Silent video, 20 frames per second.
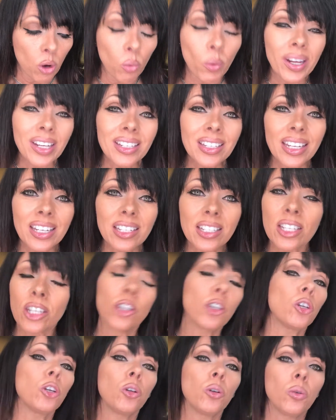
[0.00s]
we need
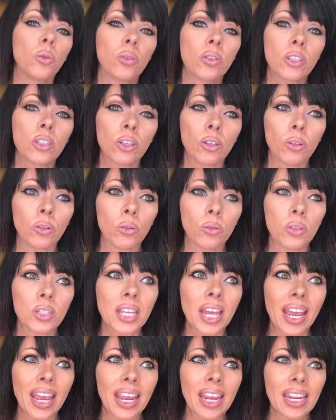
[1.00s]
to
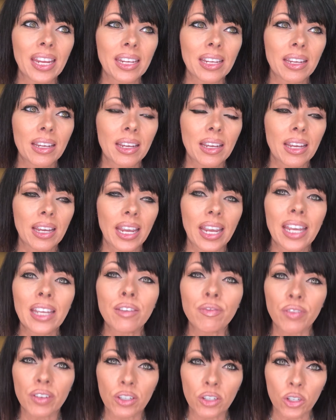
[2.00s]
take
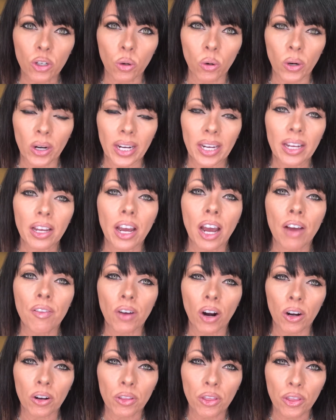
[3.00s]
inventory of
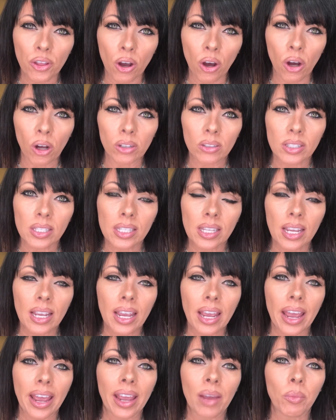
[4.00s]
our thoughts,
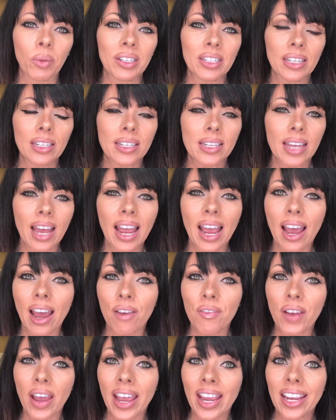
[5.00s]
and we need to
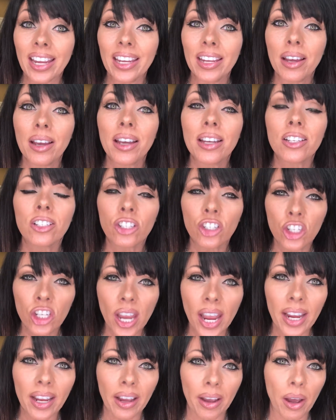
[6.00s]
have a
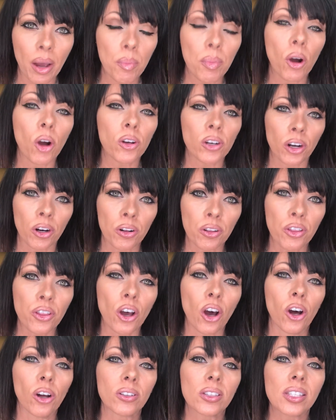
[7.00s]
checkup on our
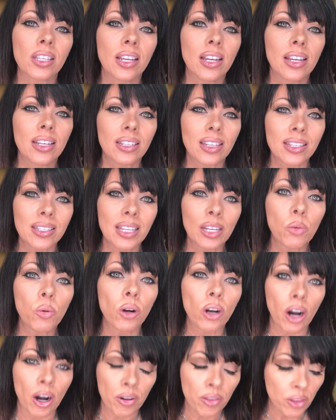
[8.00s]
thoughts to see
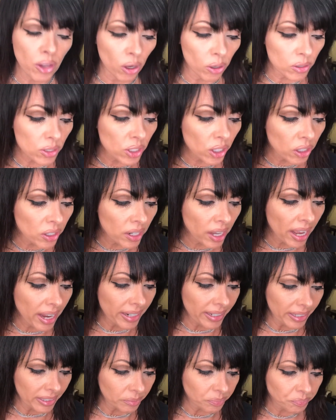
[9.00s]
where our thoughts are
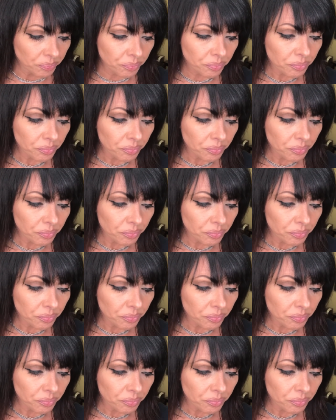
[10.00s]
lying.